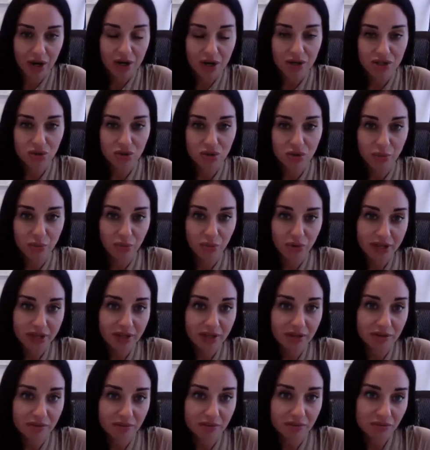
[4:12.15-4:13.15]
So it
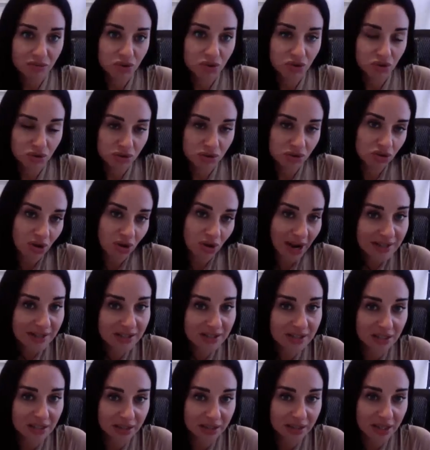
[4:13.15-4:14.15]
pretty
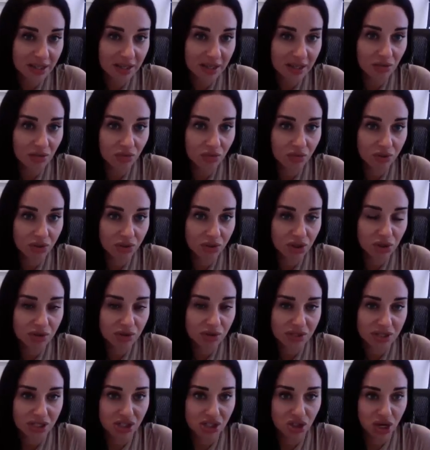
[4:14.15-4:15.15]
drastically
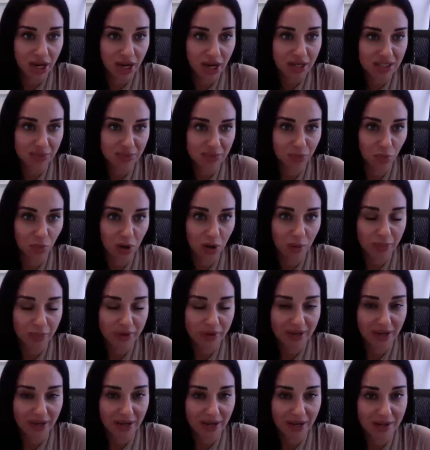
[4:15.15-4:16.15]
reduced his child support
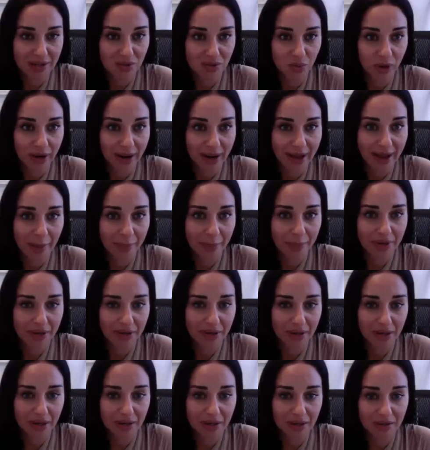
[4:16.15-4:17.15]
because what
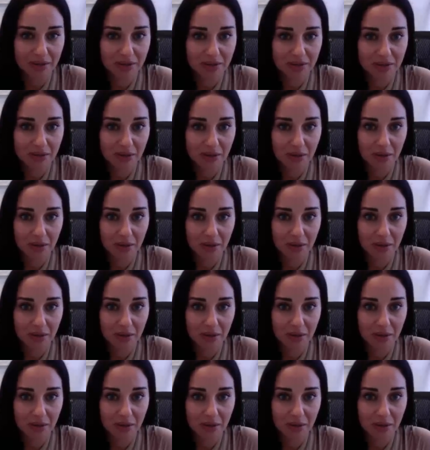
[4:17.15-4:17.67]
happened is,